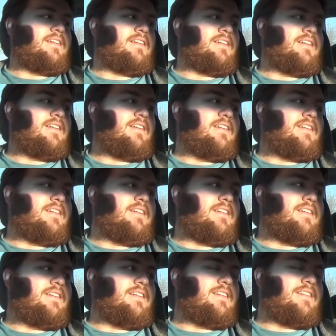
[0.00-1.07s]

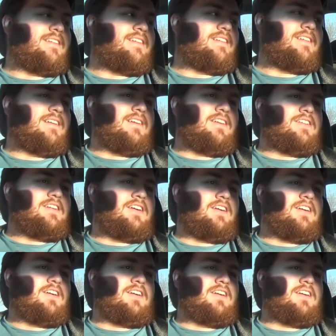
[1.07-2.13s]

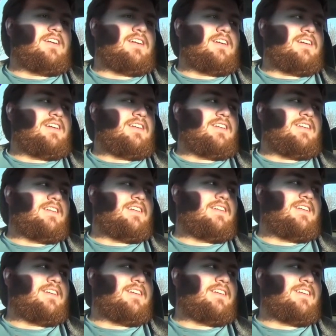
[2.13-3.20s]

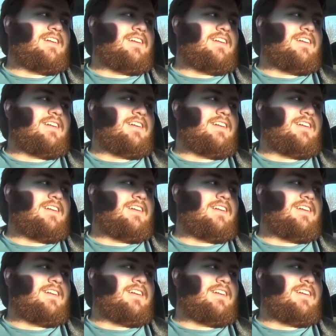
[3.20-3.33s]
The person shown says nothing.